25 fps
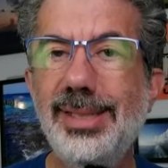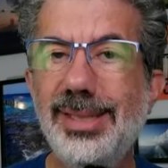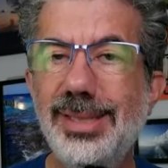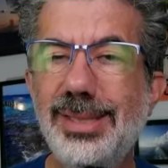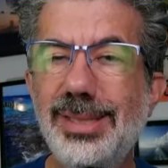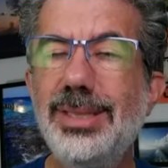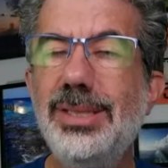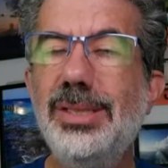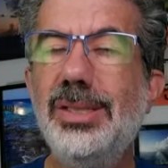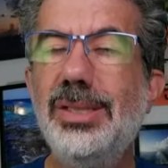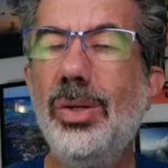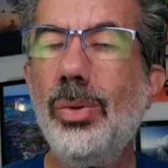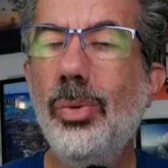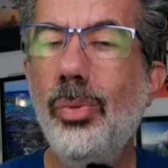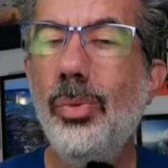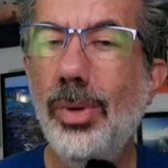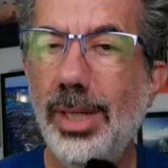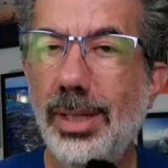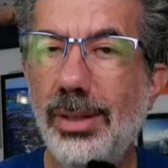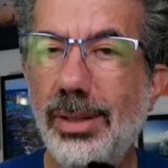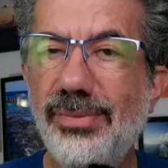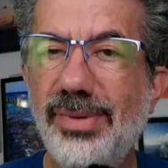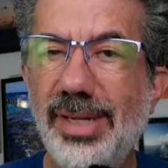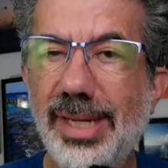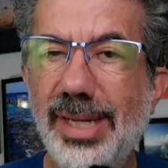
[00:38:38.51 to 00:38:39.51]
This is
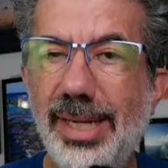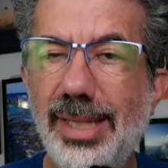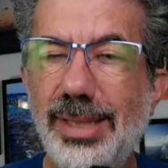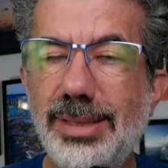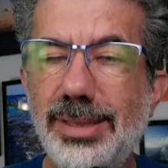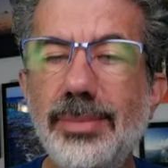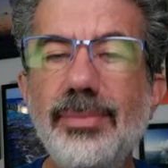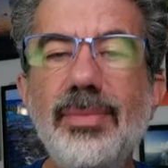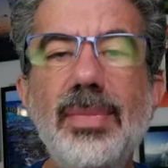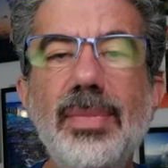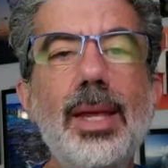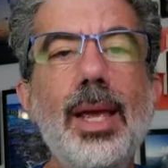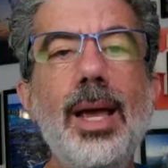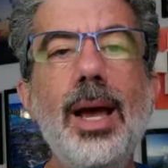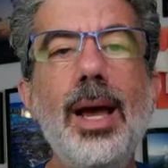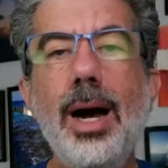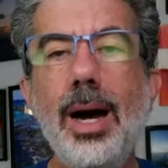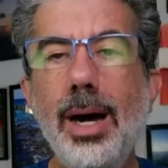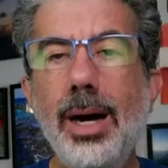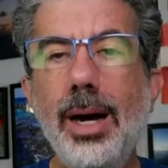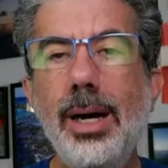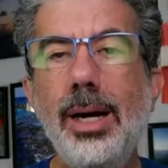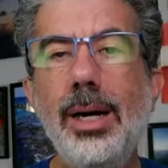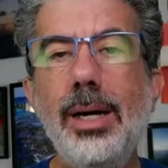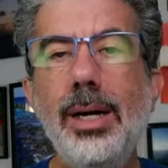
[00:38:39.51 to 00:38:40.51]
12 nights
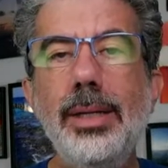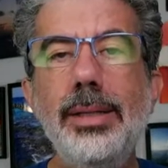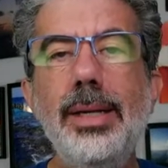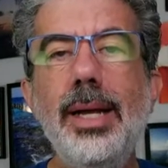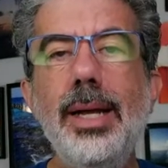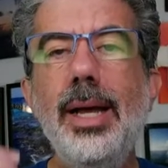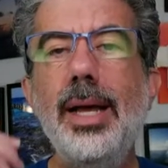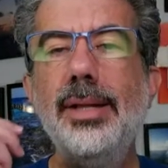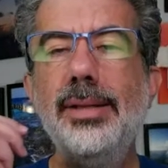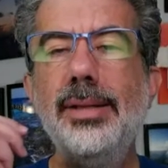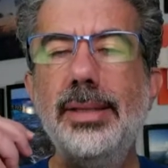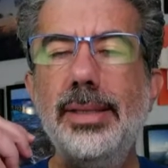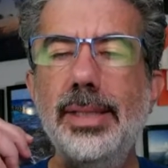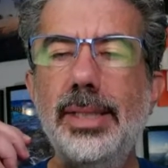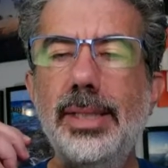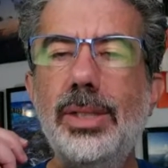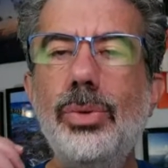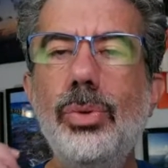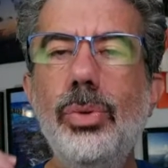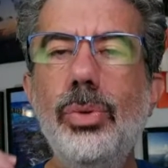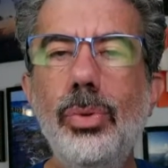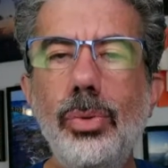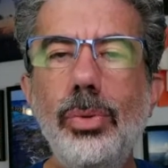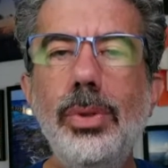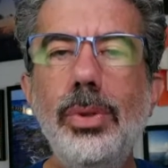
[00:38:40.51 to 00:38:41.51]
on the
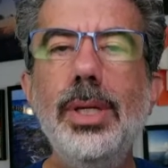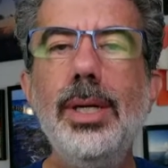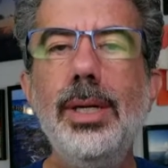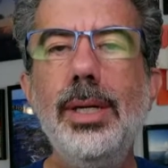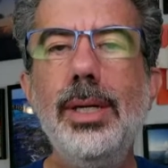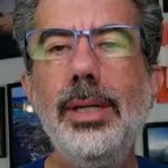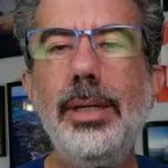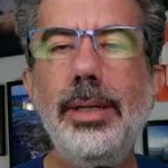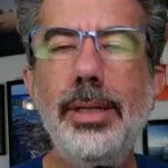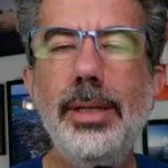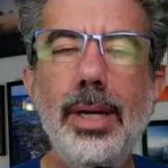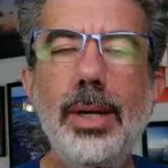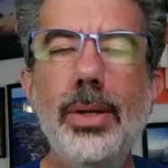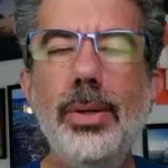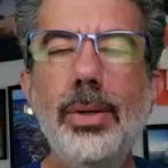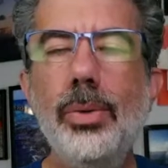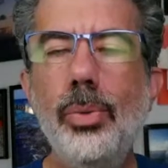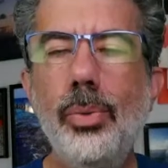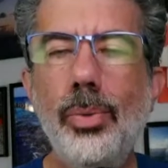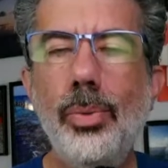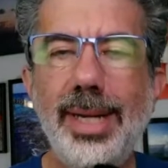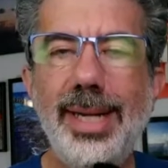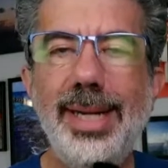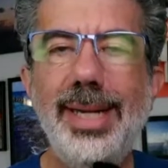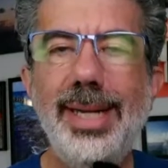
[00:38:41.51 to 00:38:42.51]
Cunard
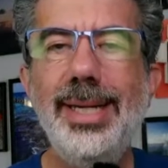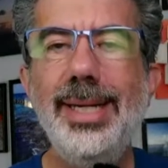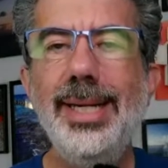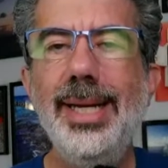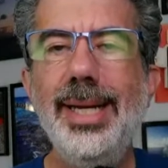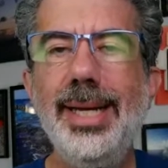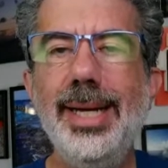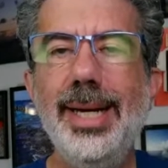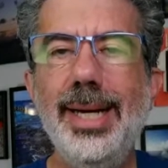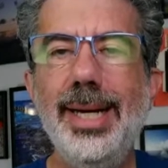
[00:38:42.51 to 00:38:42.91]
Queen